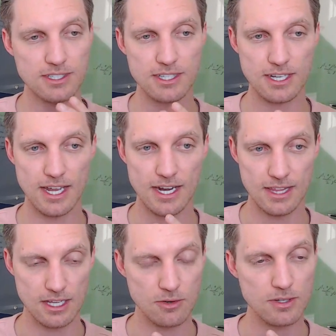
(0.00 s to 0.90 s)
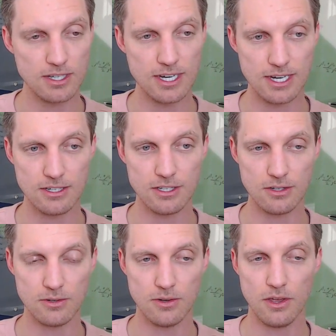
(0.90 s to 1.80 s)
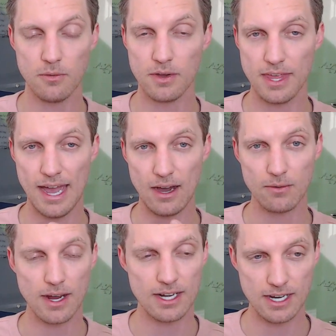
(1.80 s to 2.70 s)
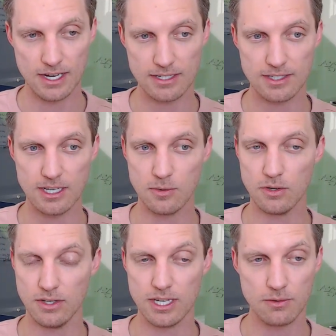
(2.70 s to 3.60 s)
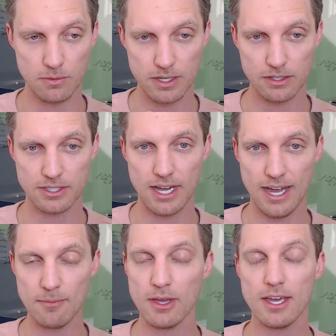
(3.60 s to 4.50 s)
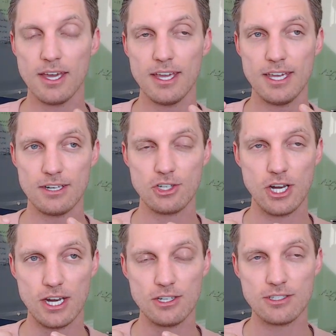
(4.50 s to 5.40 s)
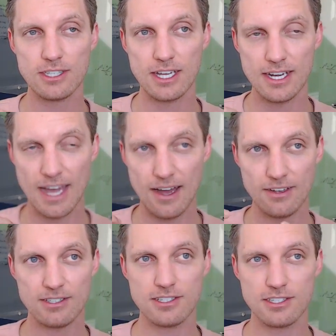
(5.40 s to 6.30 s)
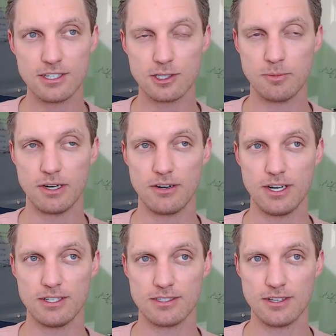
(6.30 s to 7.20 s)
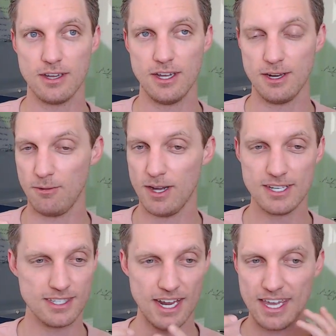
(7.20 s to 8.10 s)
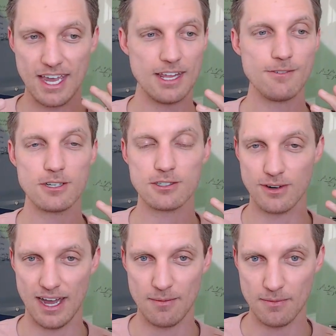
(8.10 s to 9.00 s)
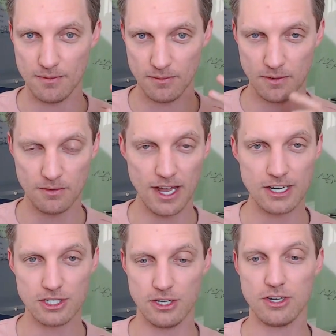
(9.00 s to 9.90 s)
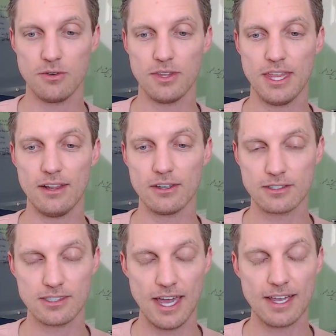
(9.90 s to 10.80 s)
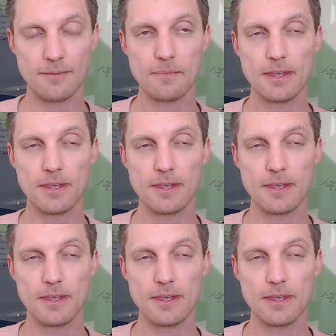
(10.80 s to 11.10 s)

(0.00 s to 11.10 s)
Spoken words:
to the data that you would need to without writing any SQL in real time. It changes the analysis experience in ways that I can't even describe. We've got to show you what that looks like.